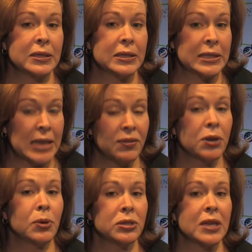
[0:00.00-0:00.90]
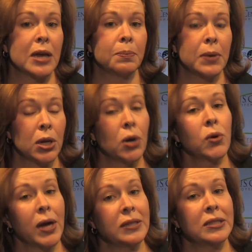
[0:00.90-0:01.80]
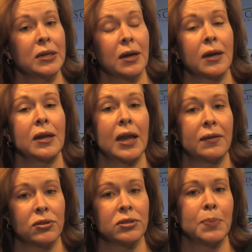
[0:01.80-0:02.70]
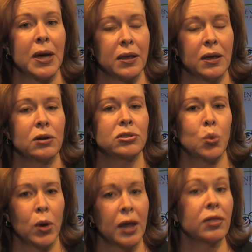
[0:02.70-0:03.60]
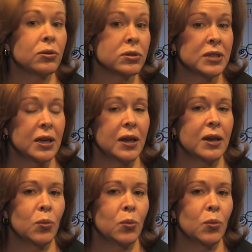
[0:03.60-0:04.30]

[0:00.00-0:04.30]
7% below 1990 levels by the year 2013,